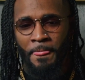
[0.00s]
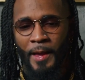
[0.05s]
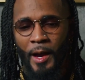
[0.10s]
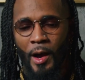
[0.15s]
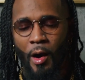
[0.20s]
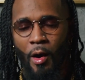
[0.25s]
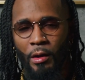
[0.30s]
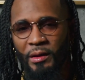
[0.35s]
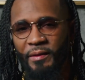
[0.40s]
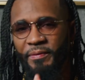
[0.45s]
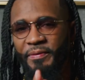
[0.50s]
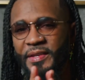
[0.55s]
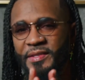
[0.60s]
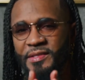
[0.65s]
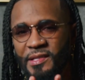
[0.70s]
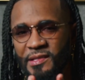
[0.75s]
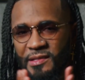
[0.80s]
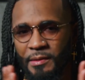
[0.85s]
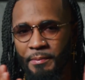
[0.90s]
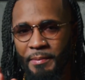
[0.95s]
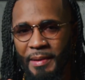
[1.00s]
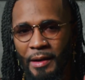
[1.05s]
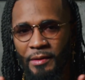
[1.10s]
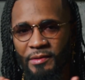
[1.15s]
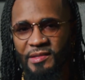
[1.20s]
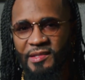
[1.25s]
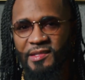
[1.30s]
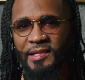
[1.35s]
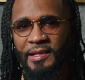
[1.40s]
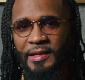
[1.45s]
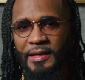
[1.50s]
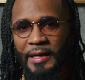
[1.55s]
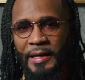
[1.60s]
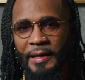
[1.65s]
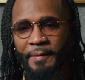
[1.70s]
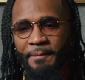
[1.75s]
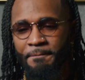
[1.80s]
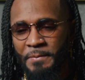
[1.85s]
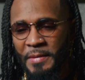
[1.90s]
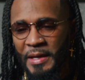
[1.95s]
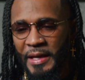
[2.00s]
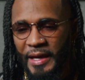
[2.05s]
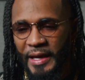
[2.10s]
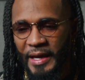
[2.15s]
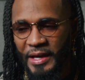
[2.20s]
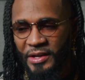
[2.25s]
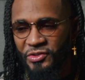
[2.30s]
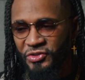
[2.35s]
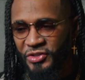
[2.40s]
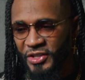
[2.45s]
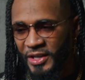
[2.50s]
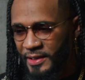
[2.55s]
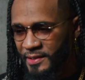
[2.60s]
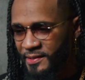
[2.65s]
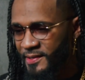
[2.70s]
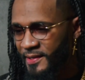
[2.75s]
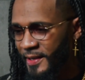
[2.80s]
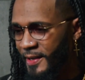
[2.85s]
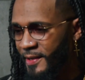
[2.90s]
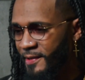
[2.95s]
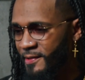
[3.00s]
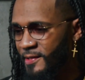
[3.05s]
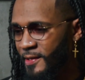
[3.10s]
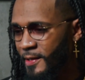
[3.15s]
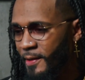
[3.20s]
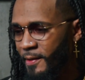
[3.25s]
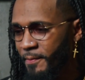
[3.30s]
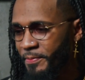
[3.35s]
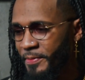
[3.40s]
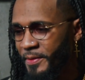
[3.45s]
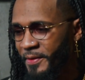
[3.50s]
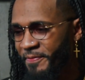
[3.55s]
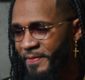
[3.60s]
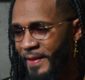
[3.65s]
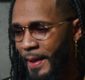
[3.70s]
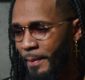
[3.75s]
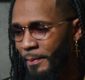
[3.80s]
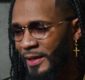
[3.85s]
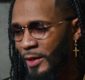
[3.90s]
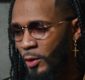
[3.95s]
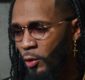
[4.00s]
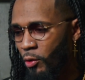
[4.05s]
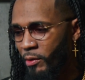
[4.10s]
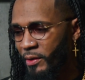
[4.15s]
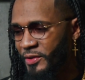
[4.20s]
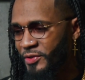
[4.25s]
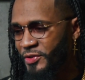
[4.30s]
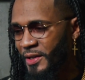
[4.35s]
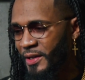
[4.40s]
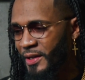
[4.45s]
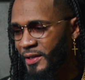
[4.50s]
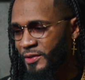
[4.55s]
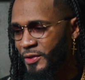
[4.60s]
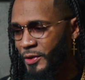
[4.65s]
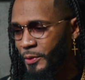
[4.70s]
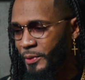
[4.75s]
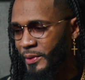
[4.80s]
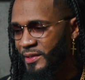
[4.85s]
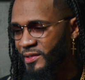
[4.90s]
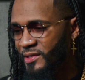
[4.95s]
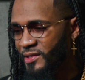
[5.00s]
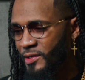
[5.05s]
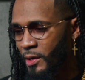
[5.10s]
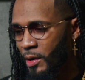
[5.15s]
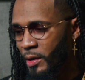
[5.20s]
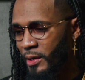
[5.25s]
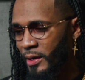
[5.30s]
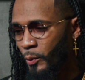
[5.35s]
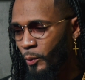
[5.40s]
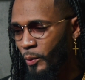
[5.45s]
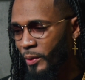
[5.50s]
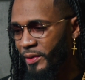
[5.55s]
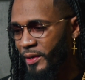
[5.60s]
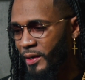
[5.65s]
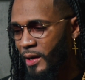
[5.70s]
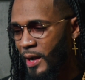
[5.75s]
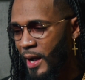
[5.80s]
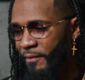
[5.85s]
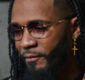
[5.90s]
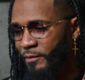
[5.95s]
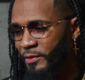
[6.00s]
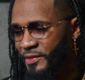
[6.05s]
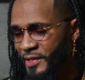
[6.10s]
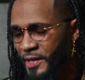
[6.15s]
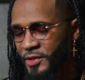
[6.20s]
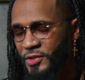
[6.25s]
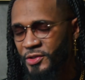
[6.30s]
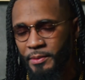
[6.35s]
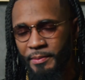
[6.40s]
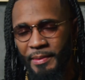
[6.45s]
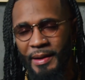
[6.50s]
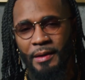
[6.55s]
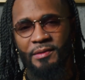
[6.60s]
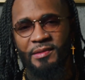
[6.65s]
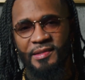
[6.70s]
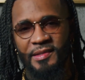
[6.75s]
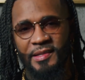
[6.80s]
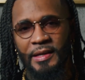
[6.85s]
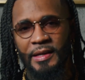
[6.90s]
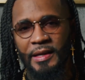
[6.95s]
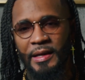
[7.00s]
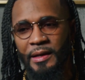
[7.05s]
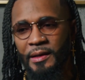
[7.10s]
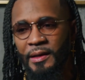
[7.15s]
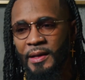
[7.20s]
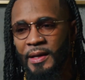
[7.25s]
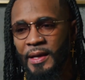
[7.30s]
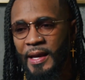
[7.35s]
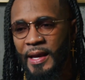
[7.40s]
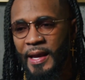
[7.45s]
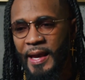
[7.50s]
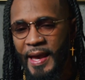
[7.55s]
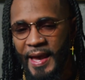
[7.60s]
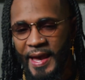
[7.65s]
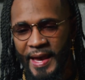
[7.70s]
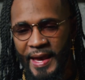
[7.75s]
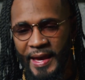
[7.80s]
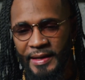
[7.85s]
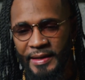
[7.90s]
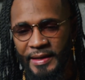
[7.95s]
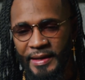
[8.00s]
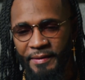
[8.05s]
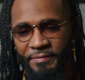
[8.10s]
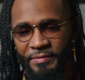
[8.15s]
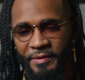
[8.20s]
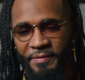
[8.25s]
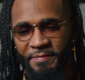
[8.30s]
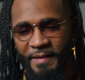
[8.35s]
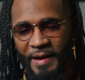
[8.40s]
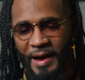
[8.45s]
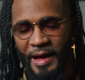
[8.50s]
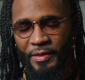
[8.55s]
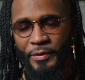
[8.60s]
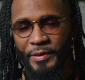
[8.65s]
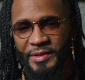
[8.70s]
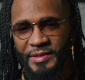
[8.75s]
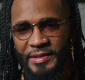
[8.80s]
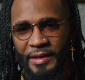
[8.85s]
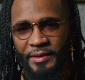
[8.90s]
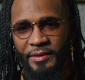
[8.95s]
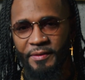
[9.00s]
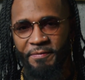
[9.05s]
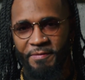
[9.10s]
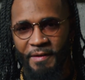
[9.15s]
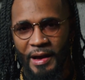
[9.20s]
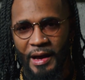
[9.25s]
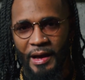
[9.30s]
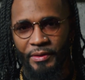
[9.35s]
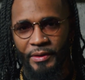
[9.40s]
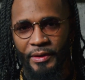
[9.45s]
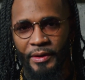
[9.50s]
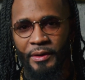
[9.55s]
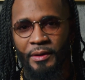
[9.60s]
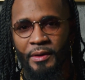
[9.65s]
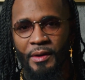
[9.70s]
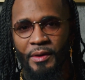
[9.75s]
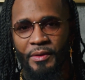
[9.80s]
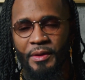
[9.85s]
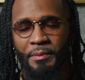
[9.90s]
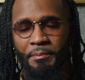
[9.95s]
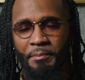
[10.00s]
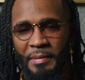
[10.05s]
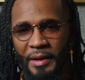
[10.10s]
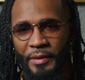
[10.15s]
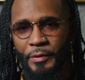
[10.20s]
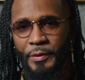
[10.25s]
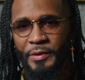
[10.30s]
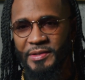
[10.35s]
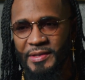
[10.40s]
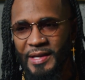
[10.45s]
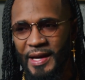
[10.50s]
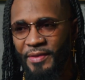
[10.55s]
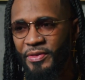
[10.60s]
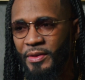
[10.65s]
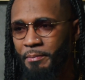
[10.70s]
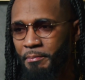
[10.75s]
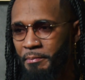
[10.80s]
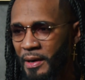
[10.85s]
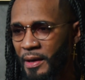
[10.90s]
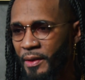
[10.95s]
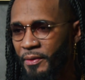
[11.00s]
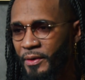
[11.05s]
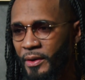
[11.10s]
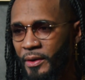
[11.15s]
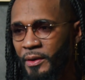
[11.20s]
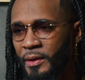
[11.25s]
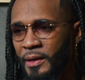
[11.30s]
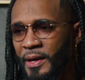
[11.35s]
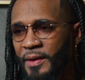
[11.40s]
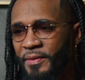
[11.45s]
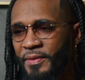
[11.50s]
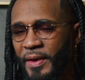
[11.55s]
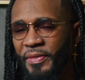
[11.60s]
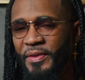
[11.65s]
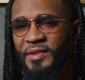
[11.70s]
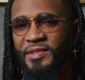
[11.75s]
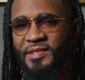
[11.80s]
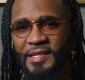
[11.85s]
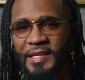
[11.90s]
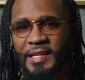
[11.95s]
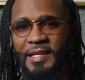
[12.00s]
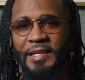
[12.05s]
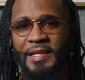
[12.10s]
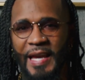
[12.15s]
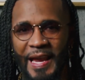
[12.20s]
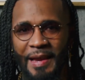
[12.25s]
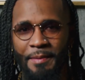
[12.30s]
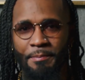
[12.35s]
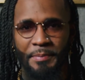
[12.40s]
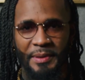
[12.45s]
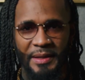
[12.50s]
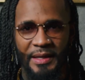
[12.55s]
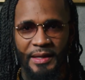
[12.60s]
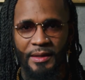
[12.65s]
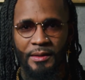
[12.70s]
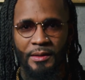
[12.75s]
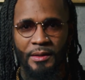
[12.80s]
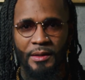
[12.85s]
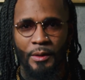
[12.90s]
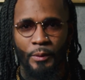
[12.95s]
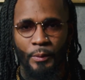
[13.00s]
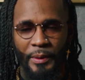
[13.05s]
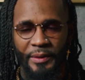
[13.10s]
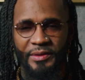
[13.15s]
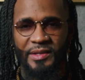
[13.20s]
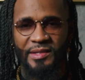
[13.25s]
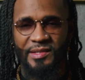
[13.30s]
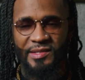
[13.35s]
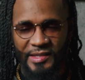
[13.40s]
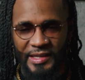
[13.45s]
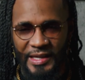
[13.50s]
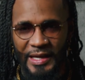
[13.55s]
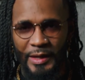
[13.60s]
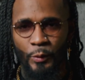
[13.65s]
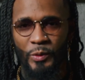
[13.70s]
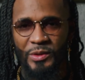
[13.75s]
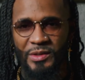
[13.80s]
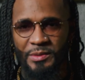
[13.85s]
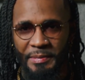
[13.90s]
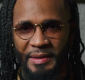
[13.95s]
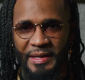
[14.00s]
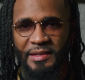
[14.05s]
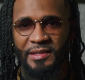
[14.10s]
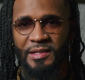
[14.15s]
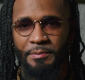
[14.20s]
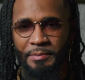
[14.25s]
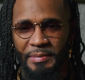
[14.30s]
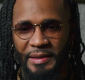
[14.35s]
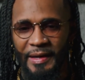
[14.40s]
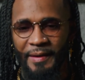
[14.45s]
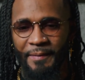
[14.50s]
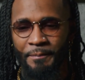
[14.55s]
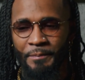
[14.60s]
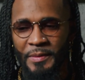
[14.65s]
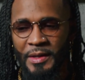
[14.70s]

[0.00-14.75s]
All of this is about seed. In Genesis, the family origin and unit started with a conversation about seed. And if the father is not the father, the mother is not the mother, then the seed can't be what the seed was meant to be.